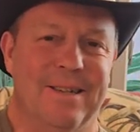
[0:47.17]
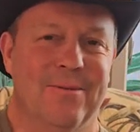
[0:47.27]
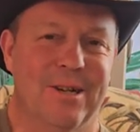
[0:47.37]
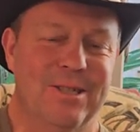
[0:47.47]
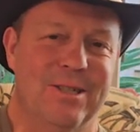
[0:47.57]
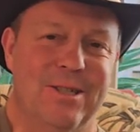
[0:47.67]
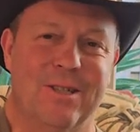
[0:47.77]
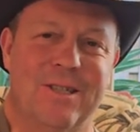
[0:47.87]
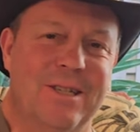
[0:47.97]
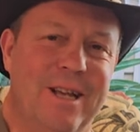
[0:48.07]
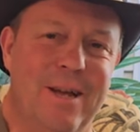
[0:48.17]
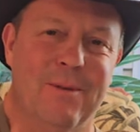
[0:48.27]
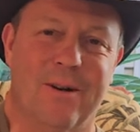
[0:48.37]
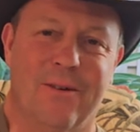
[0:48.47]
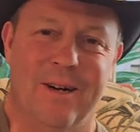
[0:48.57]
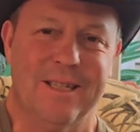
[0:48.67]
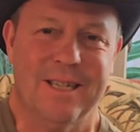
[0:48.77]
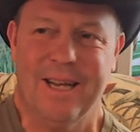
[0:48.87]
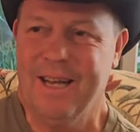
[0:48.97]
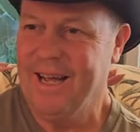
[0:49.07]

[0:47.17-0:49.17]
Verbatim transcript: and Russia just came across.